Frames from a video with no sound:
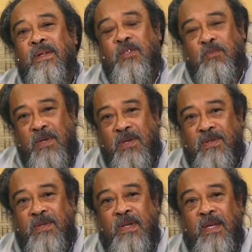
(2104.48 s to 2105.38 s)
this
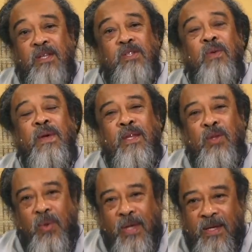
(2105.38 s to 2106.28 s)
peace. It is already
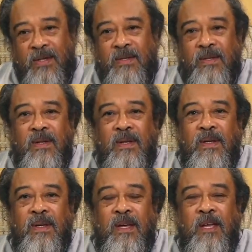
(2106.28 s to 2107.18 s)
doing it
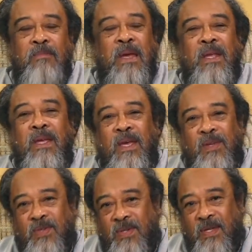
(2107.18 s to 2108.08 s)
in many
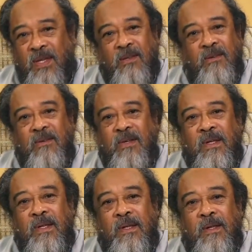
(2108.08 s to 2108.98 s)
cases, I know.
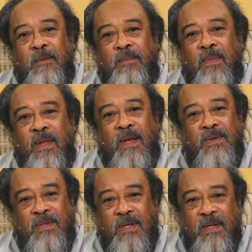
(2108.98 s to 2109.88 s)
I
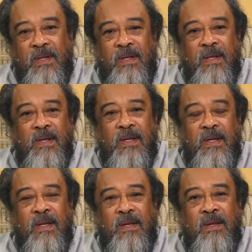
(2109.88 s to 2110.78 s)
see.
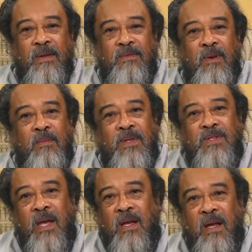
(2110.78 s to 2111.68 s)
From the
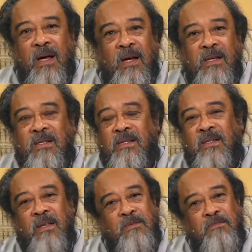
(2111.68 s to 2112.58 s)
Sangha heart,
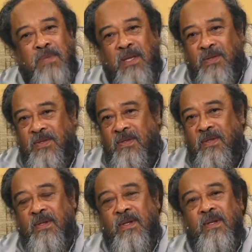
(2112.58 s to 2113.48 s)
this peace,
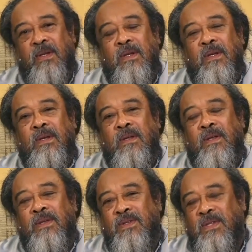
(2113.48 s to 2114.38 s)

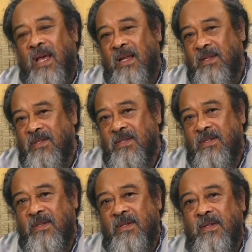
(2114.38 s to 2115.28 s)
this
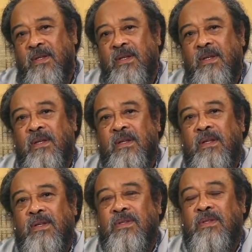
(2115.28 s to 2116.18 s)
silence,
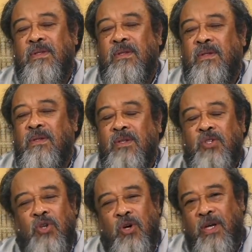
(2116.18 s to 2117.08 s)
this
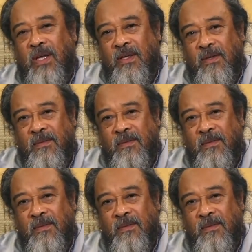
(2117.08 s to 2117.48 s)
joy.